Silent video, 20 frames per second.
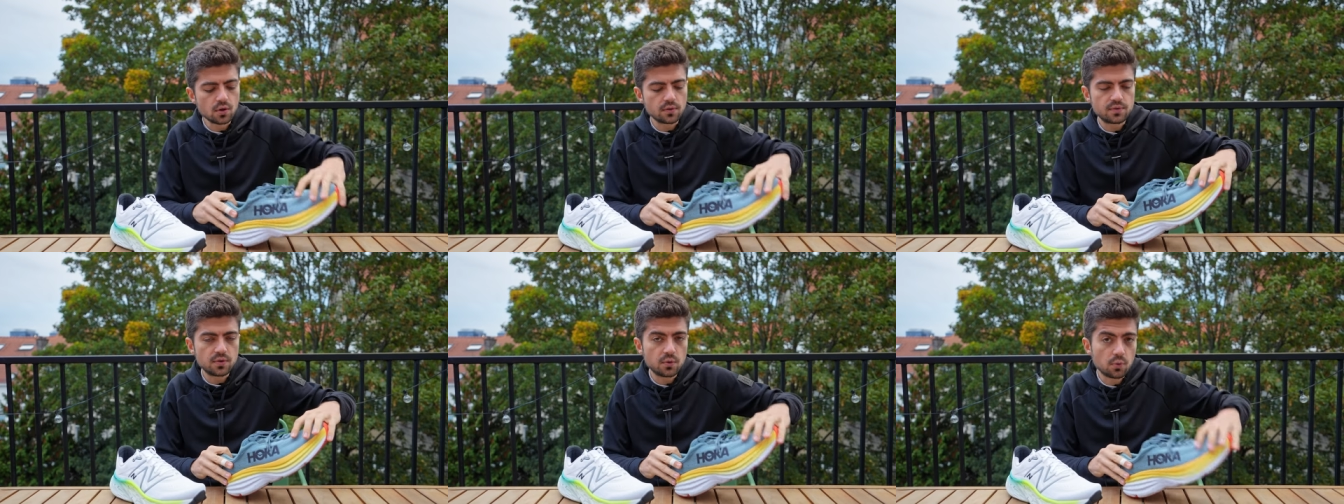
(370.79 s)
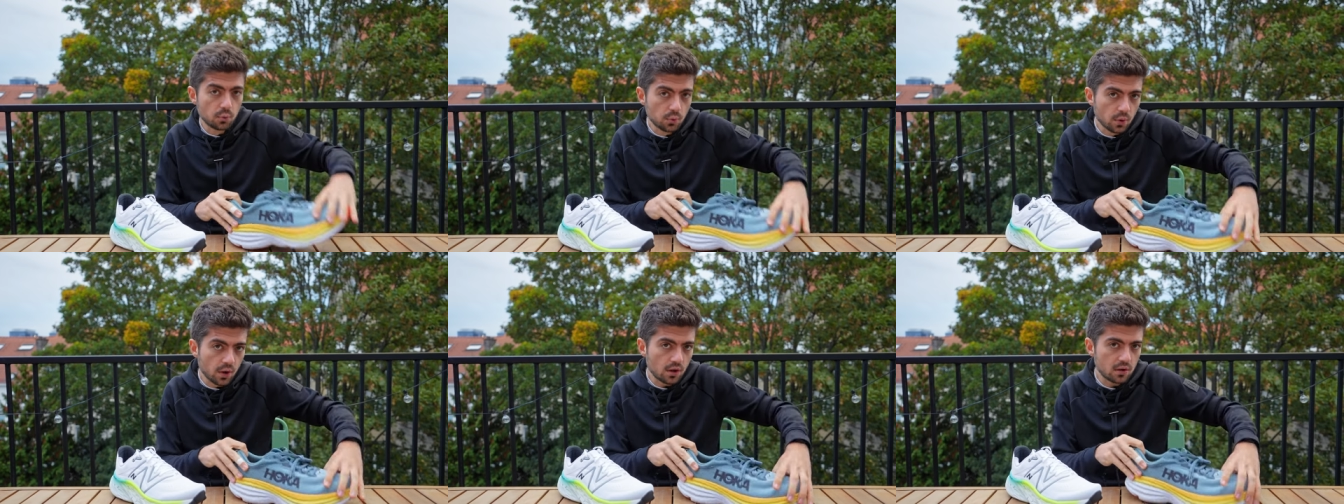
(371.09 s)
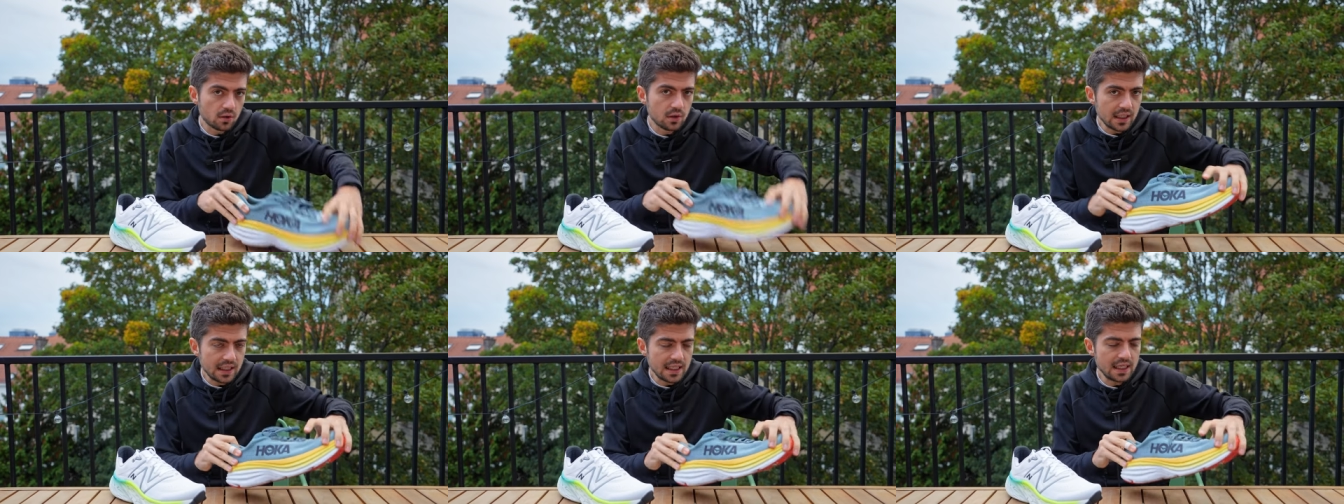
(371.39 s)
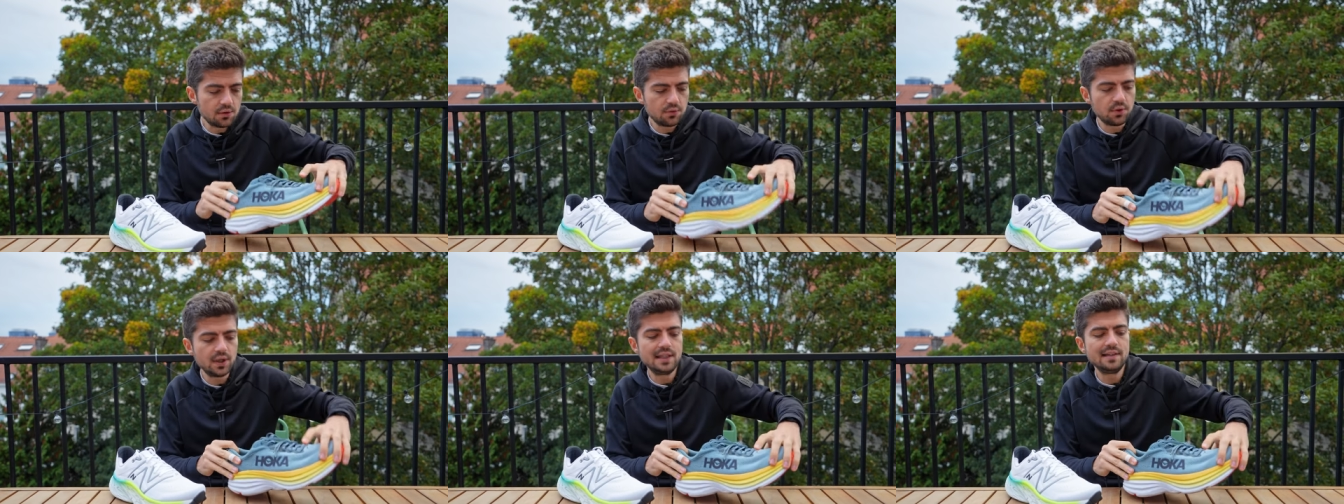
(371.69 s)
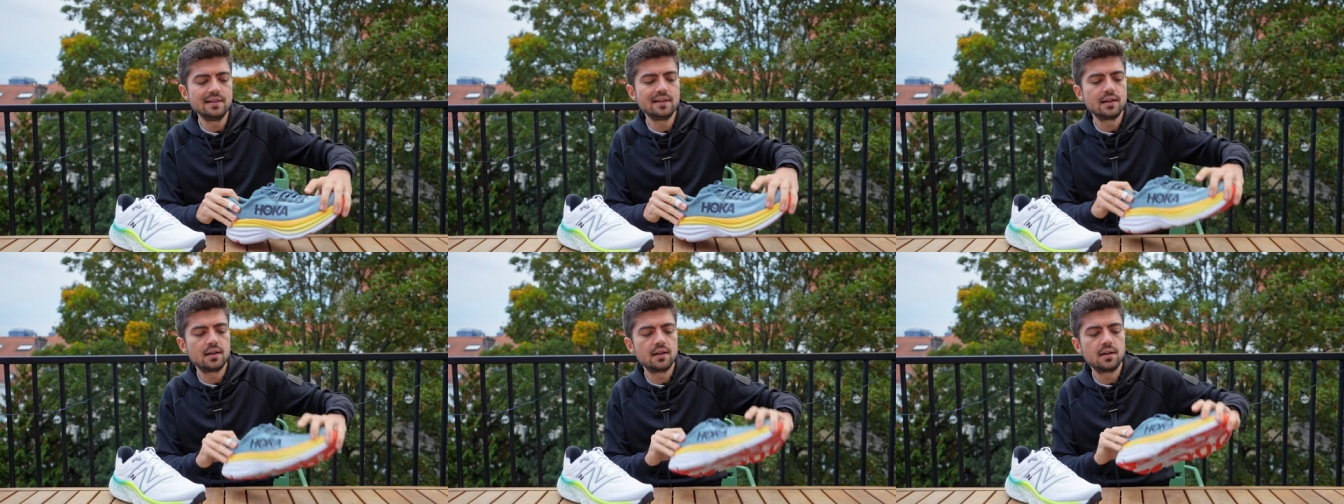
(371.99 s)
of the roll here in
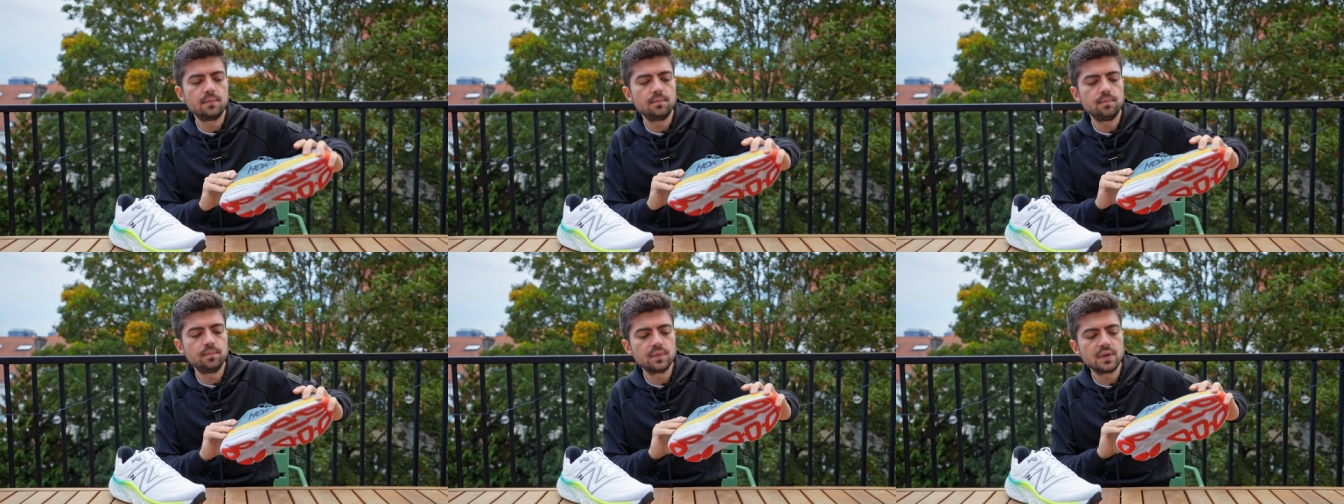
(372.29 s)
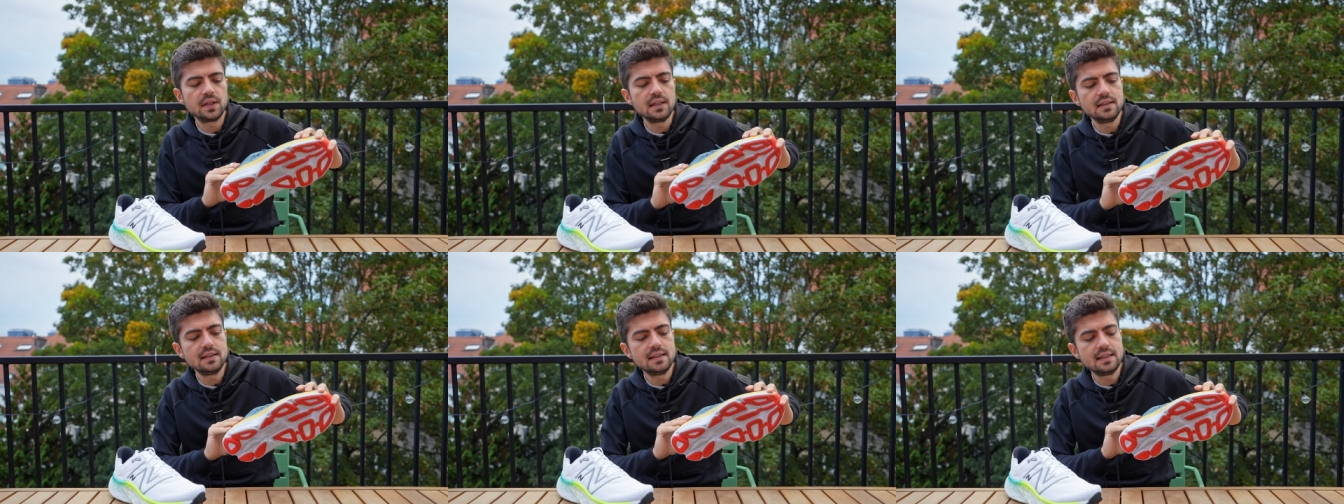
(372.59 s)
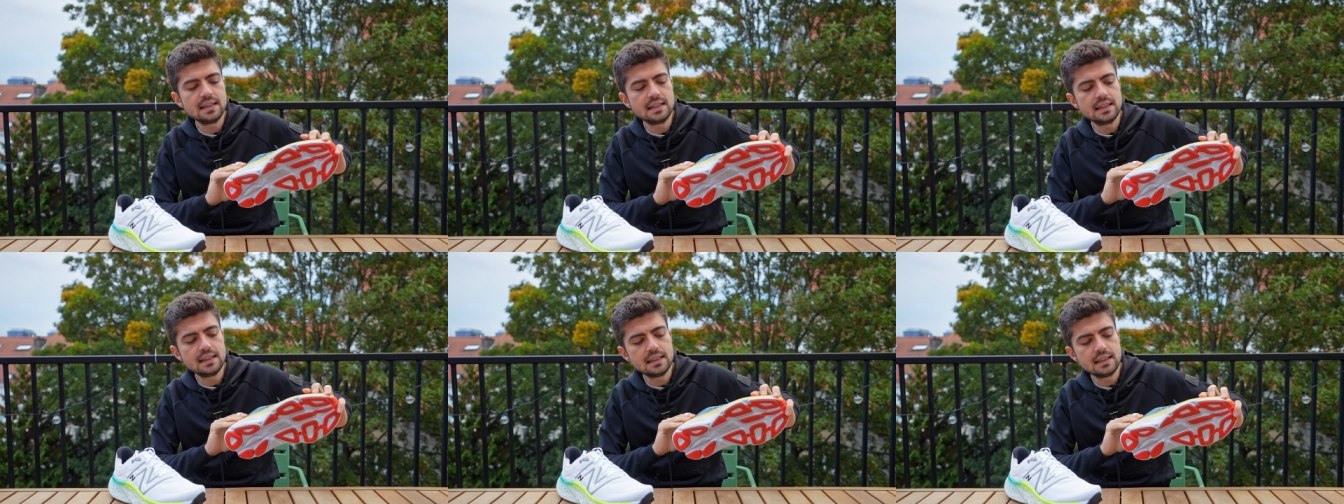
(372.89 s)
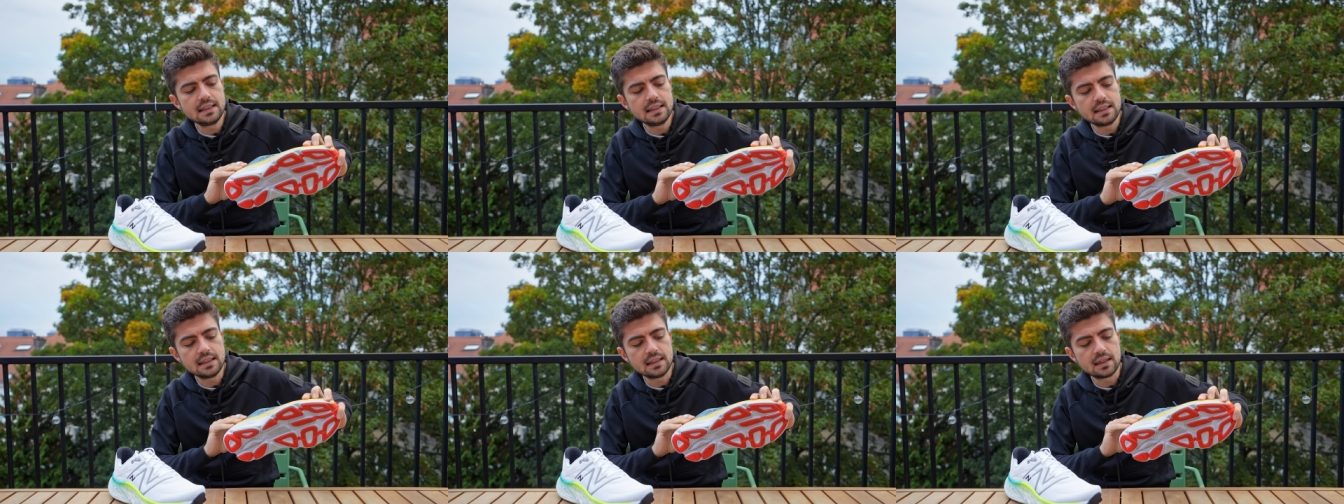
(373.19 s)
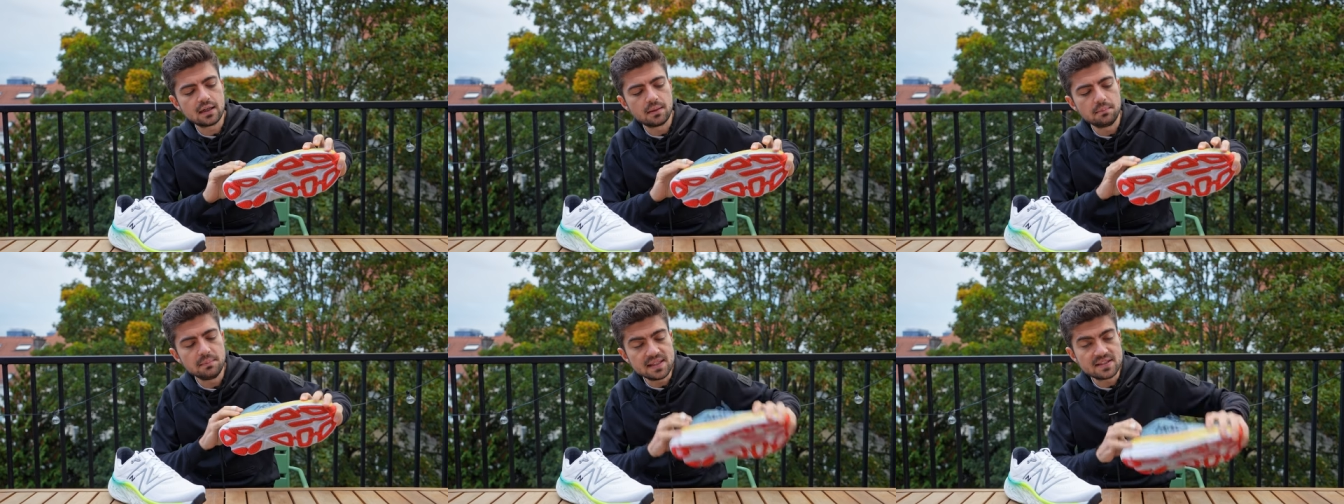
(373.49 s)
the
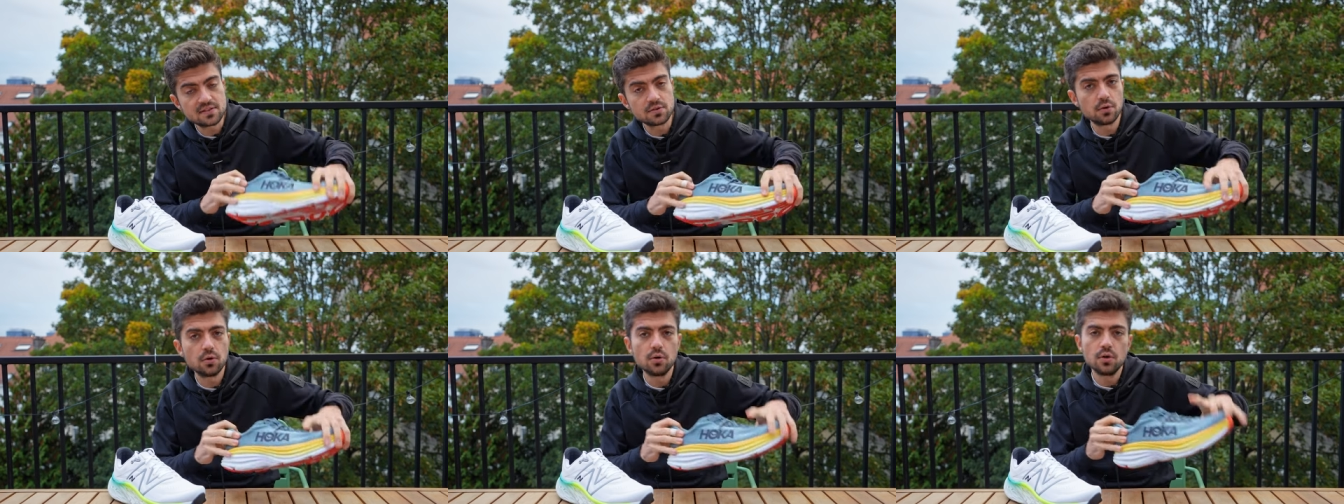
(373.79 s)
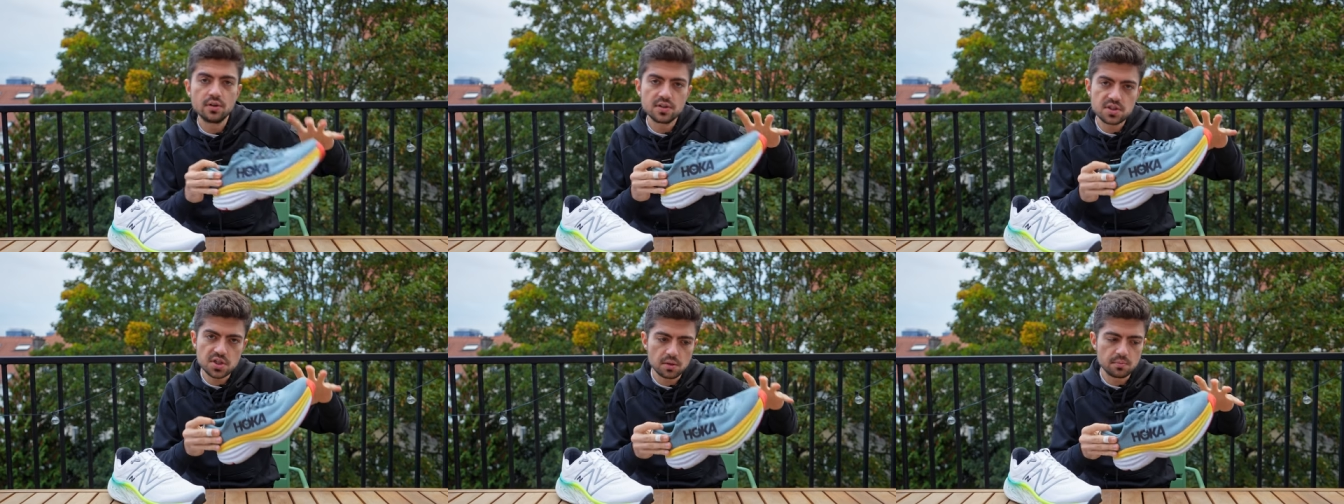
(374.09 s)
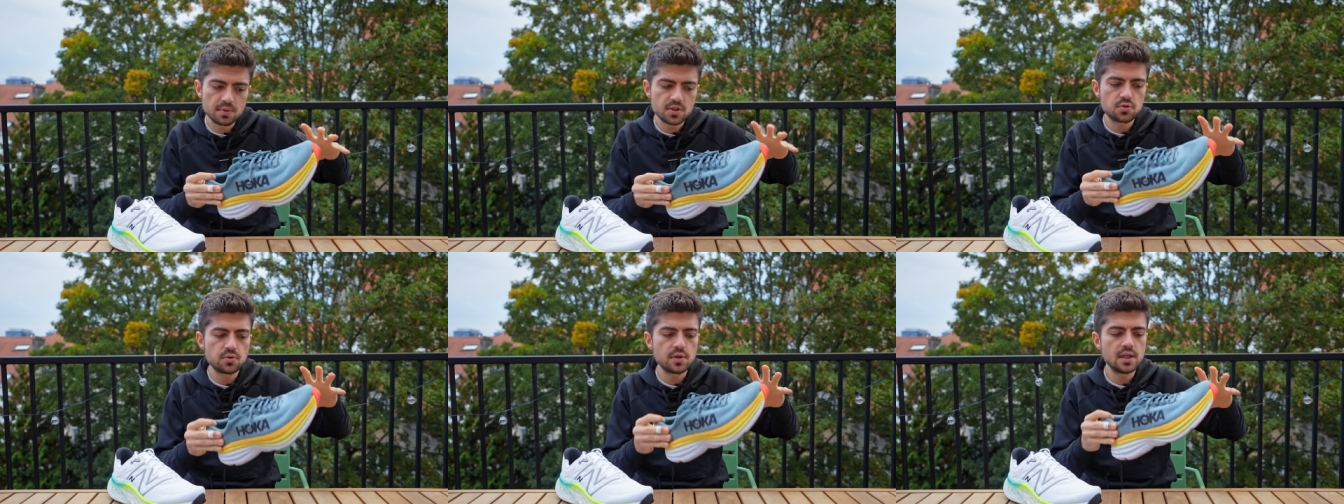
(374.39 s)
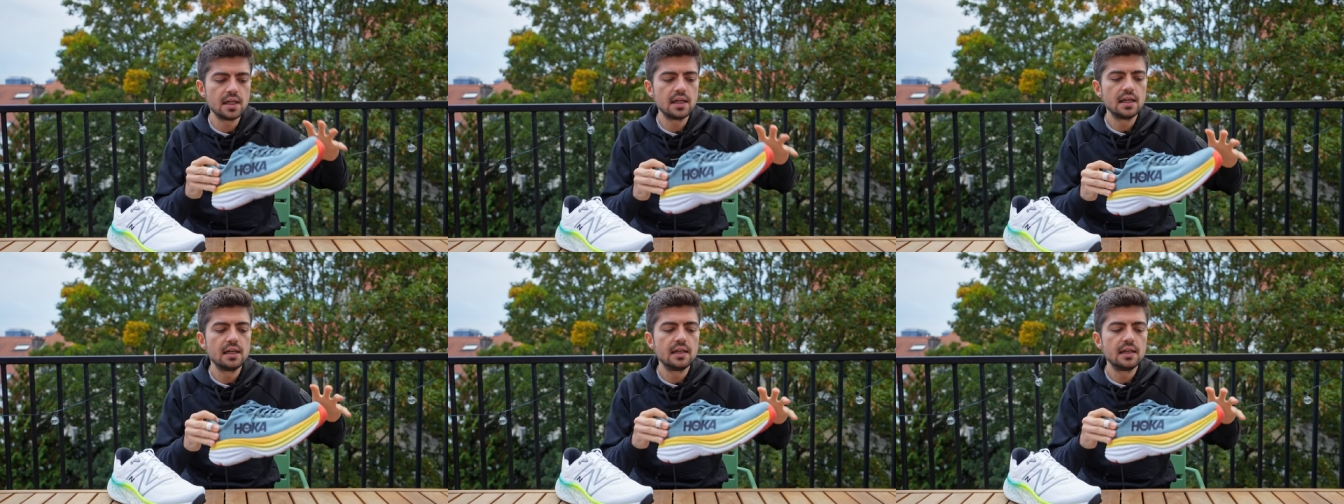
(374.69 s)
midsole geometry,